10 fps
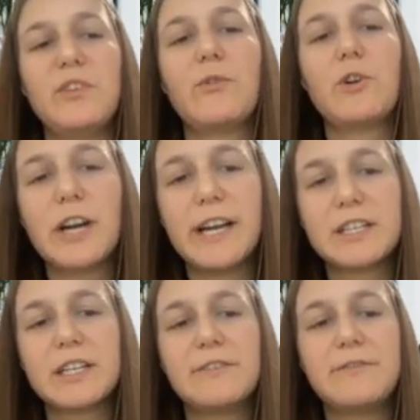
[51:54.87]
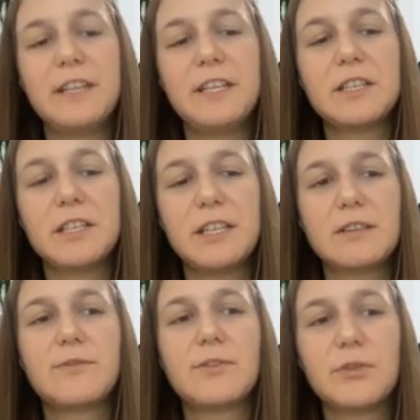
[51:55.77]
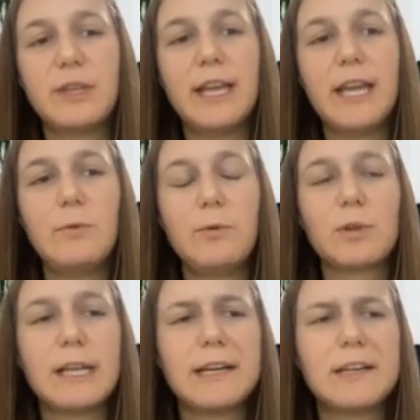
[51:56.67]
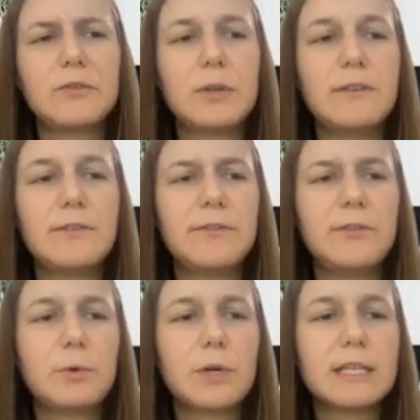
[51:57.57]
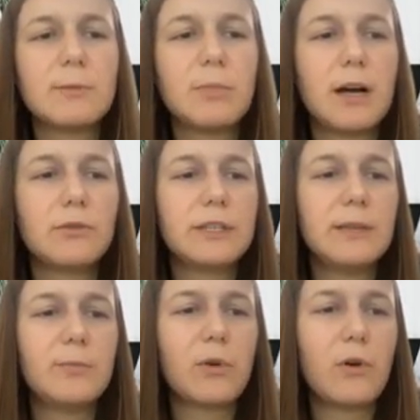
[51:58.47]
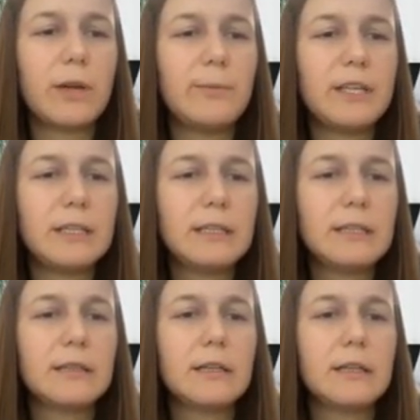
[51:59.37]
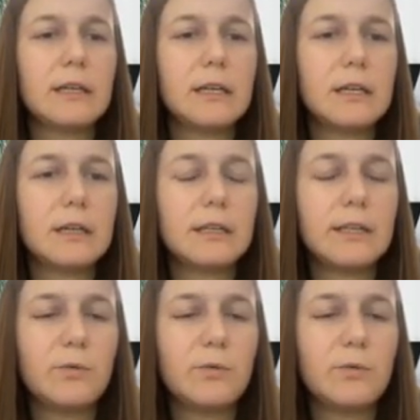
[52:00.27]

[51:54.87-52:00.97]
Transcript: before actually finishing for today we would like to give a few words about deployment uh,